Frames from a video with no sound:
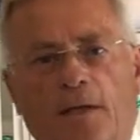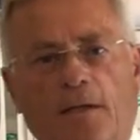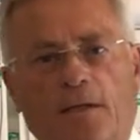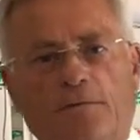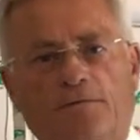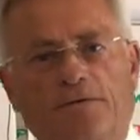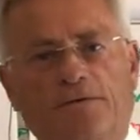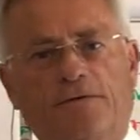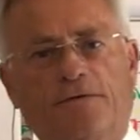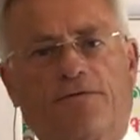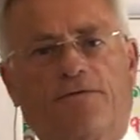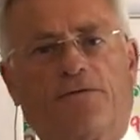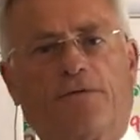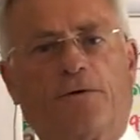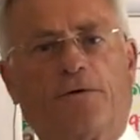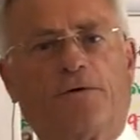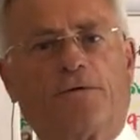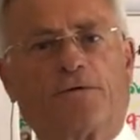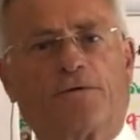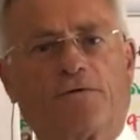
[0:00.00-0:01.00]
That was the
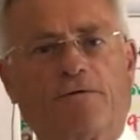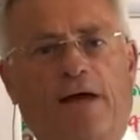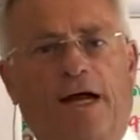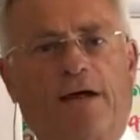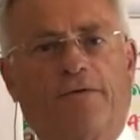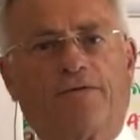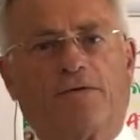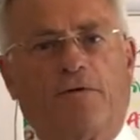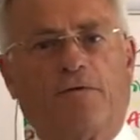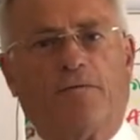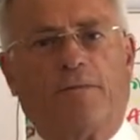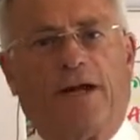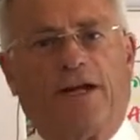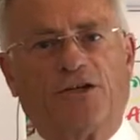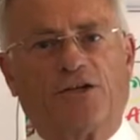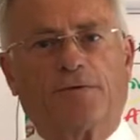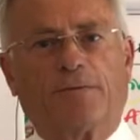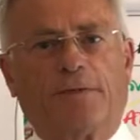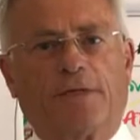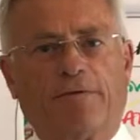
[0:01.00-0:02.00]
first draft of
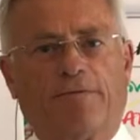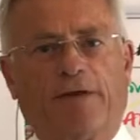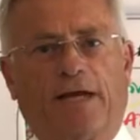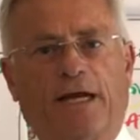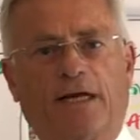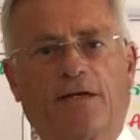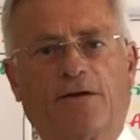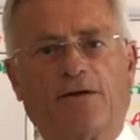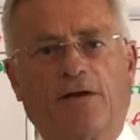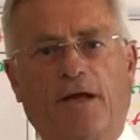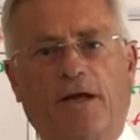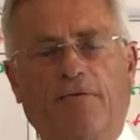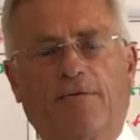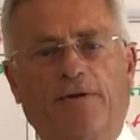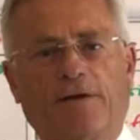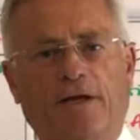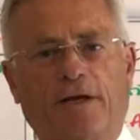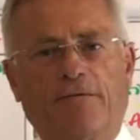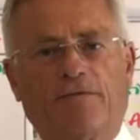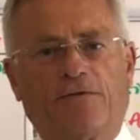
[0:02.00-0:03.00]
management that we actually
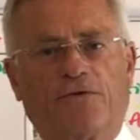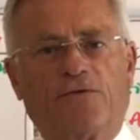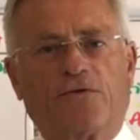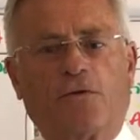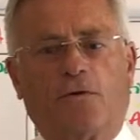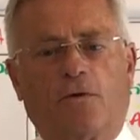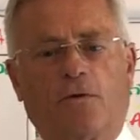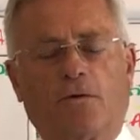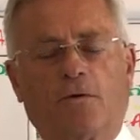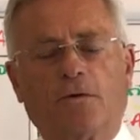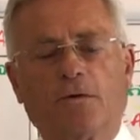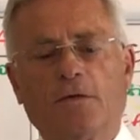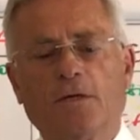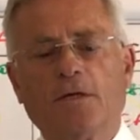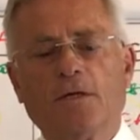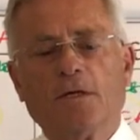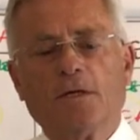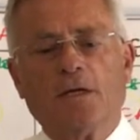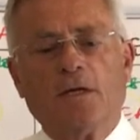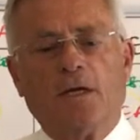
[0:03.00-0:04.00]
ever saw.
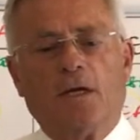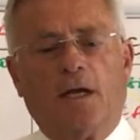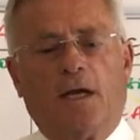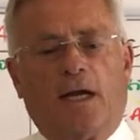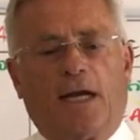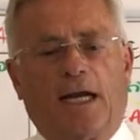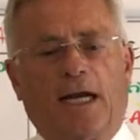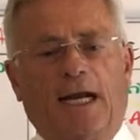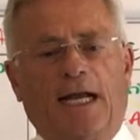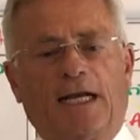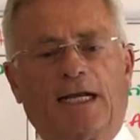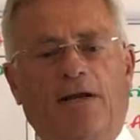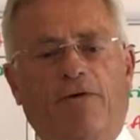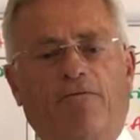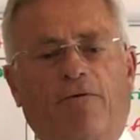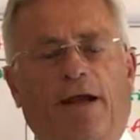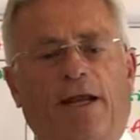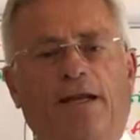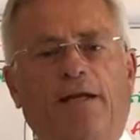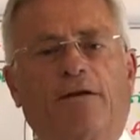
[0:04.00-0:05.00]
It actually
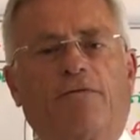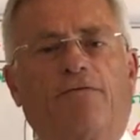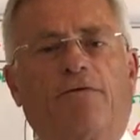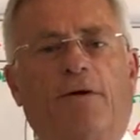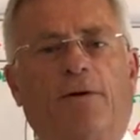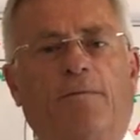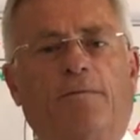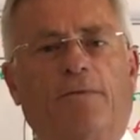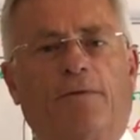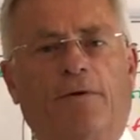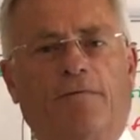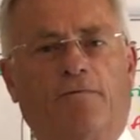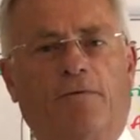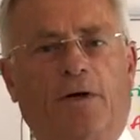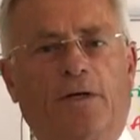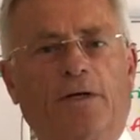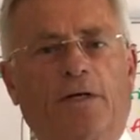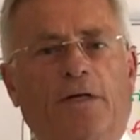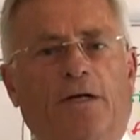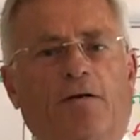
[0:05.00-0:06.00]
went from
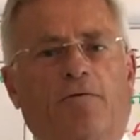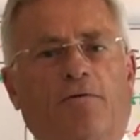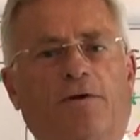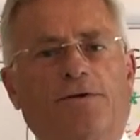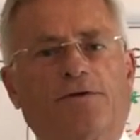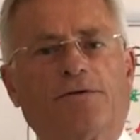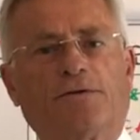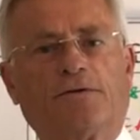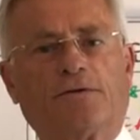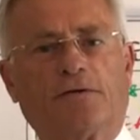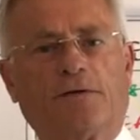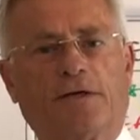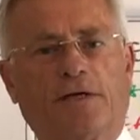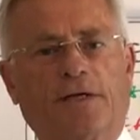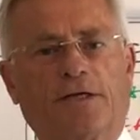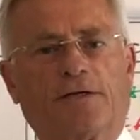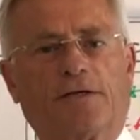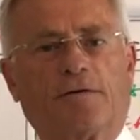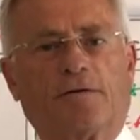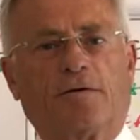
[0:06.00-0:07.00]
one generation to the
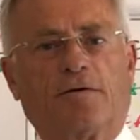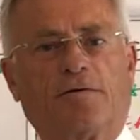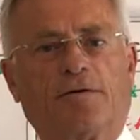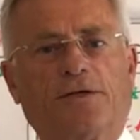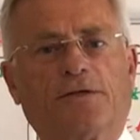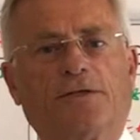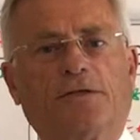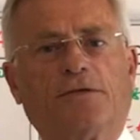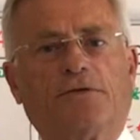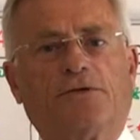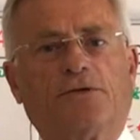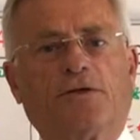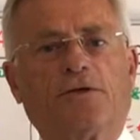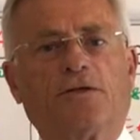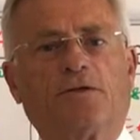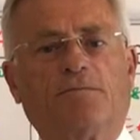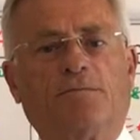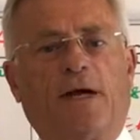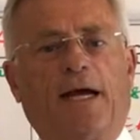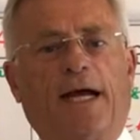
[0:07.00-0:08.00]
next generation
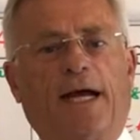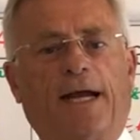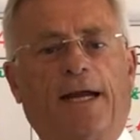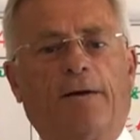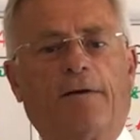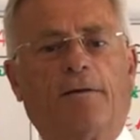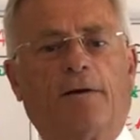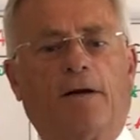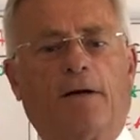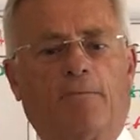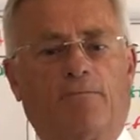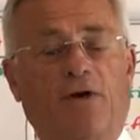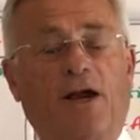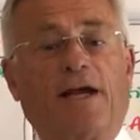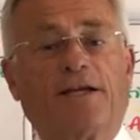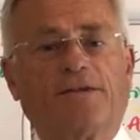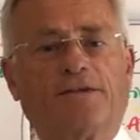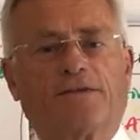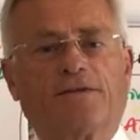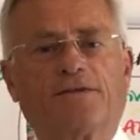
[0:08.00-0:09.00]
just by
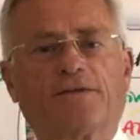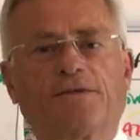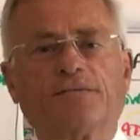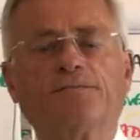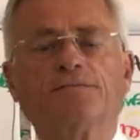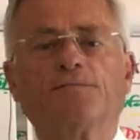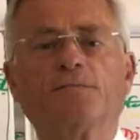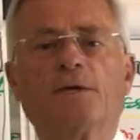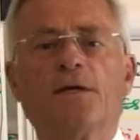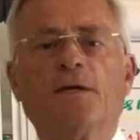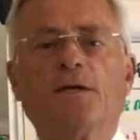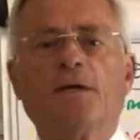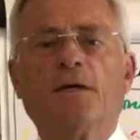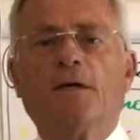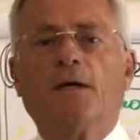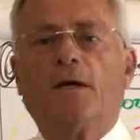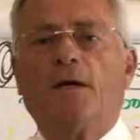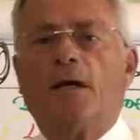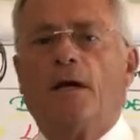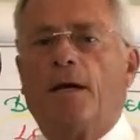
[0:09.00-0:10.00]
practice.
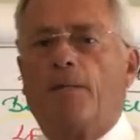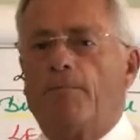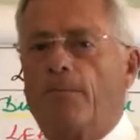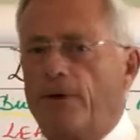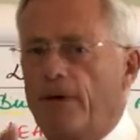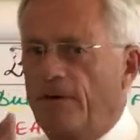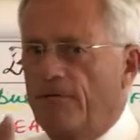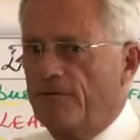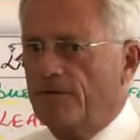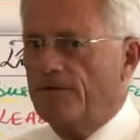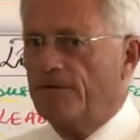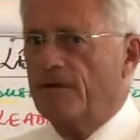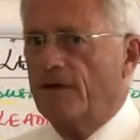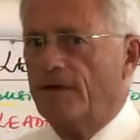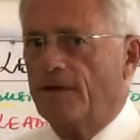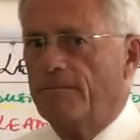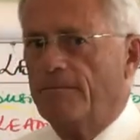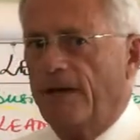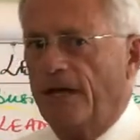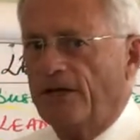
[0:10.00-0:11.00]
But it was
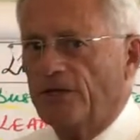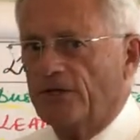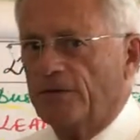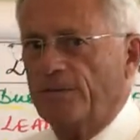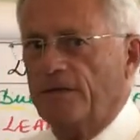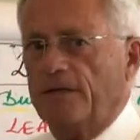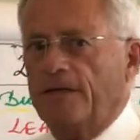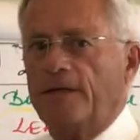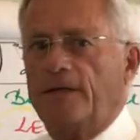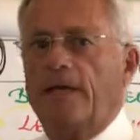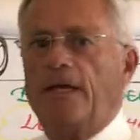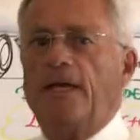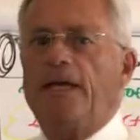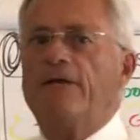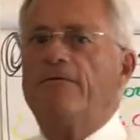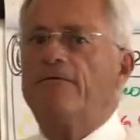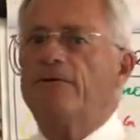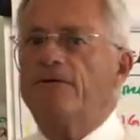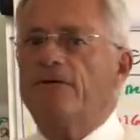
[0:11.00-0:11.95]
still management, even